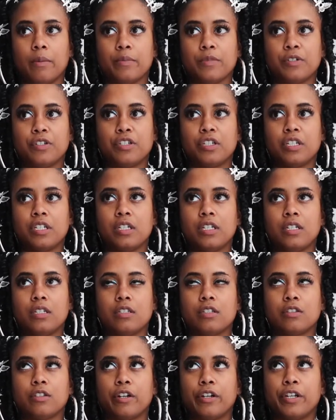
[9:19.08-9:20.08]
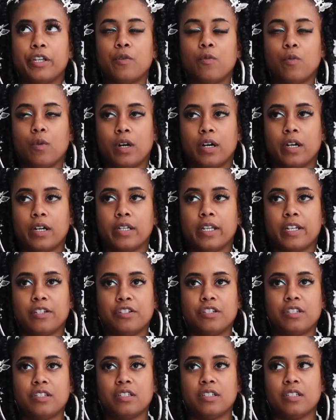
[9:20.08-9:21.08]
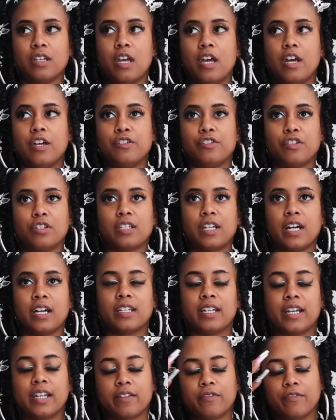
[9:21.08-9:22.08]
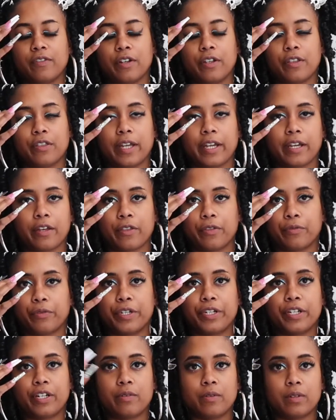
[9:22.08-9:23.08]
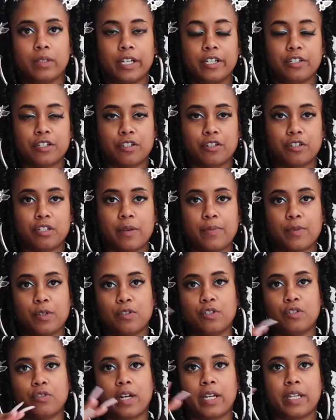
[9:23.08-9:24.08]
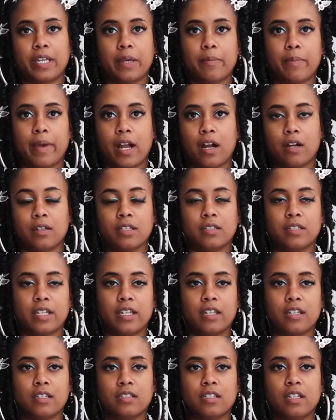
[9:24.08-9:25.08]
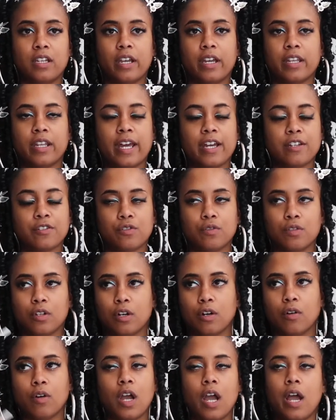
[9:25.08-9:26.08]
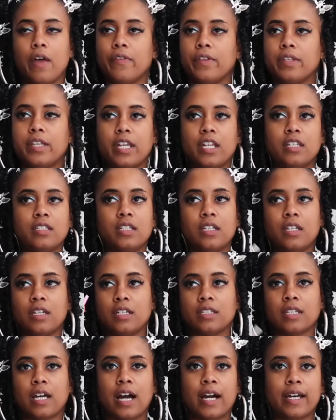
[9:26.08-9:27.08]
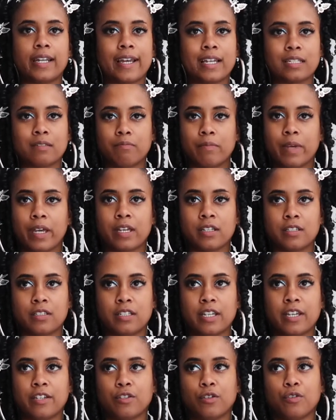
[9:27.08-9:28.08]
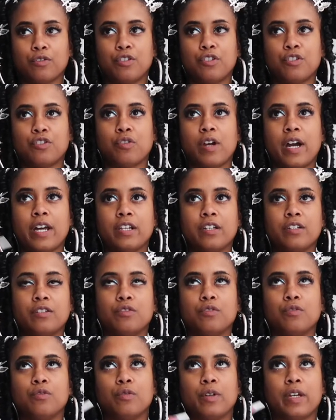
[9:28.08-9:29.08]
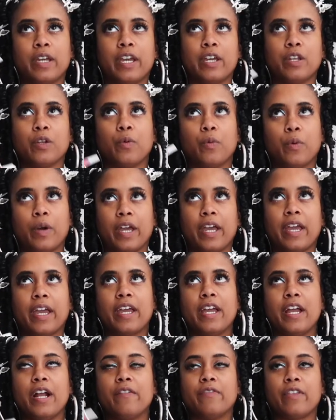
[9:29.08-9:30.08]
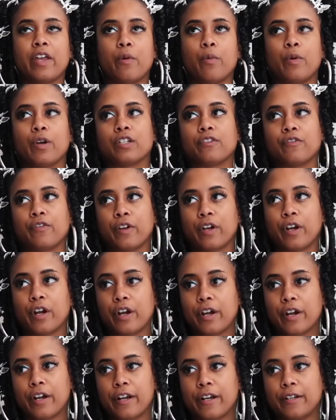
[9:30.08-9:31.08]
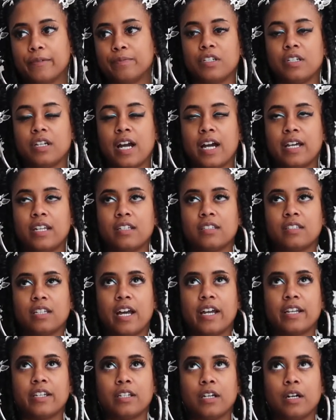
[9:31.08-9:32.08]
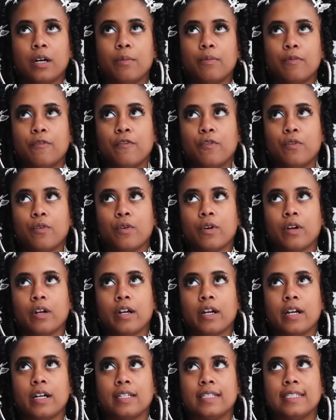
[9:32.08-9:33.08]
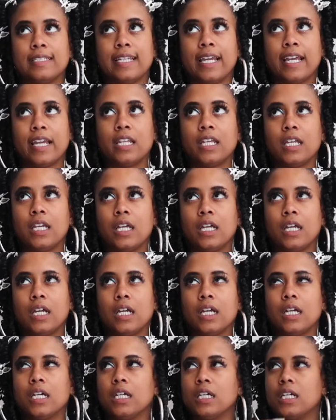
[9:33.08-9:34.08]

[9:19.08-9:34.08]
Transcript: she's 31 and she's just gotten out of a 3-year relationship. So she's trying to get back on the dating scene, and as you know, the dating scene is a hot ass mess. And so she's trying to do it in a way that works for her. She kind of signed up for a dating